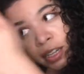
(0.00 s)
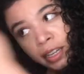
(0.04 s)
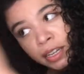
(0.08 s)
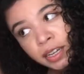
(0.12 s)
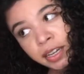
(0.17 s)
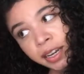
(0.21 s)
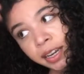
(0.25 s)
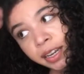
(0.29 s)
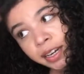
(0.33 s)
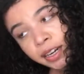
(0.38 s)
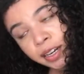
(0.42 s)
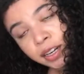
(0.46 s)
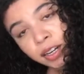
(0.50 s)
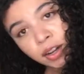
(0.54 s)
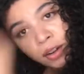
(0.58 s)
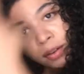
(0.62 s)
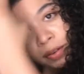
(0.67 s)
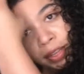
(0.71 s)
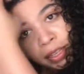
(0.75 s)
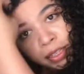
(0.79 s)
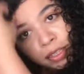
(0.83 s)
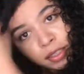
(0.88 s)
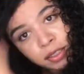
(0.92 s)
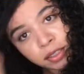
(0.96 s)
kind of
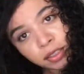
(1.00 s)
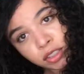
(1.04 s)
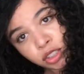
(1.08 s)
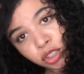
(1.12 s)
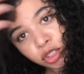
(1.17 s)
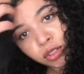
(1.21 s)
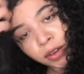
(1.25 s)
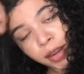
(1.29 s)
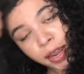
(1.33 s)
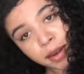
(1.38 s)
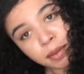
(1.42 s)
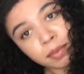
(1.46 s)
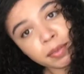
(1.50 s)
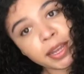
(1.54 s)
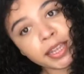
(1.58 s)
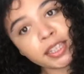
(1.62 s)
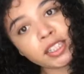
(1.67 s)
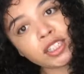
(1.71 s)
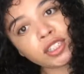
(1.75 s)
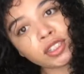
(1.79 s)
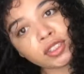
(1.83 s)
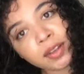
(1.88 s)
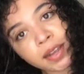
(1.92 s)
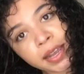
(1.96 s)
going strand by
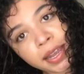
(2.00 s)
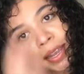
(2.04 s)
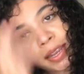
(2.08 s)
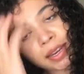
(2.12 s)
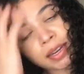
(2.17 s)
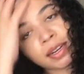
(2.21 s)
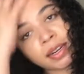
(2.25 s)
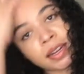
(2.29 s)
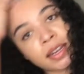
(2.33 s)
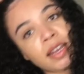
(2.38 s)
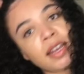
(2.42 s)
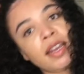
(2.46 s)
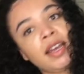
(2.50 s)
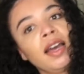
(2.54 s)
strand.